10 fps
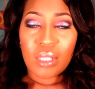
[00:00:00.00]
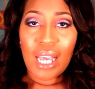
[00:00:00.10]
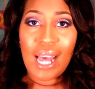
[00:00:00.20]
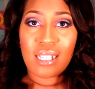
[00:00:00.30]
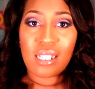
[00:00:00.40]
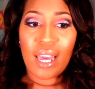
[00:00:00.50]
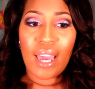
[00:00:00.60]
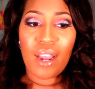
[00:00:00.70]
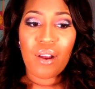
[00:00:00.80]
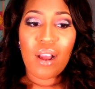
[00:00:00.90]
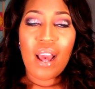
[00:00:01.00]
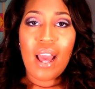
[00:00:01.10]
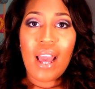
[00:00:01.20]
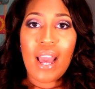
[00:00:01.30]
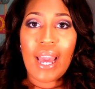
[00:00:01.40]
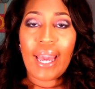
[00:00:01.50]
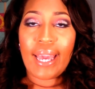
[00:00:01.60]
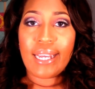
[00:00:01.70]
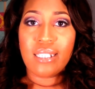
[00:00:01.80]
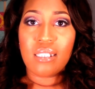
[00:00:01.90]
has the hair,
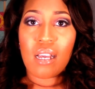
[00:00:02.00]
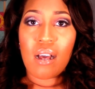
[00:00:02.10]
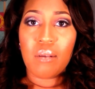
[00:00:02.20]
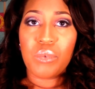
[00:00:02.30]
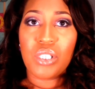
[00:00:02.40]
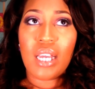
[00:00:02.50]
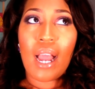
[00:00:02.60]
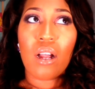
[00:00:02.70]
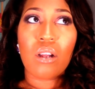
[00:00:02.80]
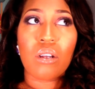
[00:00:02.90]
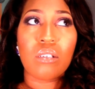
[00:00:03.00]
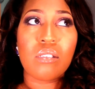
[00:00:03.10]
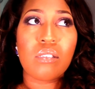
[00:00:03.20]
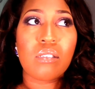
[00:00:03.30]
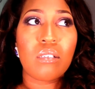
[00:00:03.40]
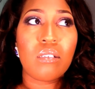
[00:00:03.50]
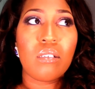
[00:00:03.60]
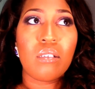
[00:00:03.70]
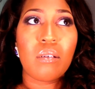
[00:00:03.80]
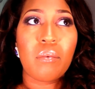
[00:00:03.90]
and she got hers
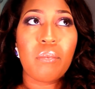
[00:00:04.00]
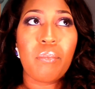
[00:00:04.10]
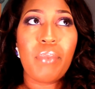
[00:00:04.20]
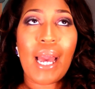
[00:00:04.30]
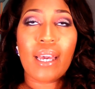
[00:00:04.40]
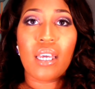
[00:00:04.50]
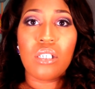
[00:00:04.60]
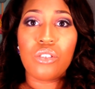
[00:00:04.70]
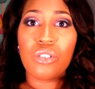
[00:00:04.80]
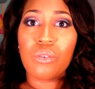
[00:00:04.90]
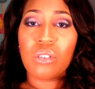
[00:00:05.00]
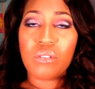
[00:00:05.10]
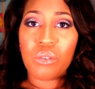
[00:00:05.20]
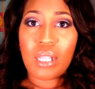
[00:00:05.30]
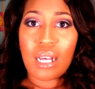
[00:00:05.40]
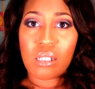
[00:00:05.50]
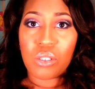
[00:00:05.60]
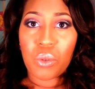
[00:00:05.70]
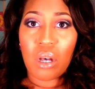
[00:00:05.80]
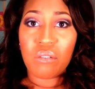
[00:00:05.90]
back in June of
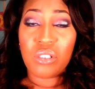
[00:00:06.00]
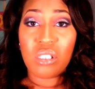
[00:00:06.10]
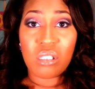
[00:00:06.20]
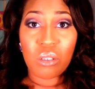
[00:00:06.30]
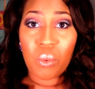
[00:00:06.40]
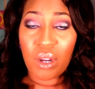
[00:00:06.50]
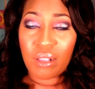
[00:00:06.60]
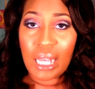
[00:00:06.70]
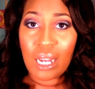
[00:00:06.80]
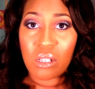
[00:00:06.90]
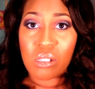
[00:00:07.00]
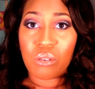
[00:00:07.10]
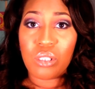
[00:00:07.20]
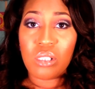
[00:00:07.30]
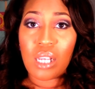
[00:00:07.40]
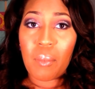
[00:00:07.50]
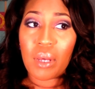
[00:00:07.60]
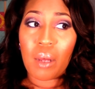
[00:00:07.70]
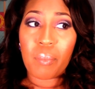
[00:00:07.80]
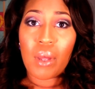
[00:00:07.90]
2012. She's still wearing the hair, so she's coming
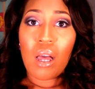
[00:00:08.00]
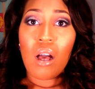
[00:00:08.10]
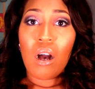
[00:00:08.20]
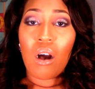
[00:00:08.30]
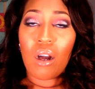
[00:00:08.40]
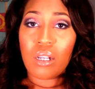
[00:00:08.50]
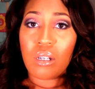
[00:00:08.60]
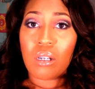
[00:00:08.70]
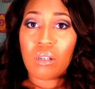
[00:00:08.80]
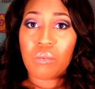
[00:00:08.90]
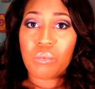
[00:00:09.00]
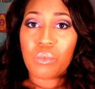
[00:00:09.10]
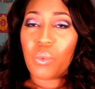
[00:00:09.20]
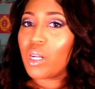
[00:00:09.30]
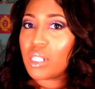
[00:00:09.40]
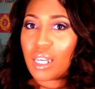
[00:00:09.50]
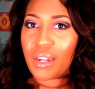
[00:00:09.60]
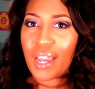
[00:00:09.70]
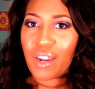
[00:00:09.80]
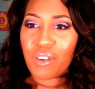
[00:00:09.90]
up on her 1 year
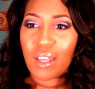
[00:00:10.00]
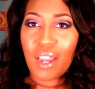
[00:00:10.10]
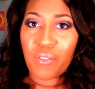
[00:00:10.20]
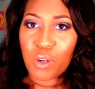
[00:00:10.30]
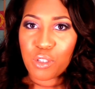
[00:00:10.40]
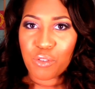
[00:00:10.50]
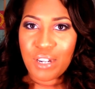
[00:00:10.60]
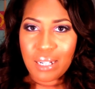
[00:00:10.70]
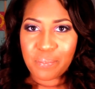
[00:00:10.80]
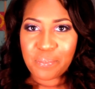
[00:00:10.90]
hairversary.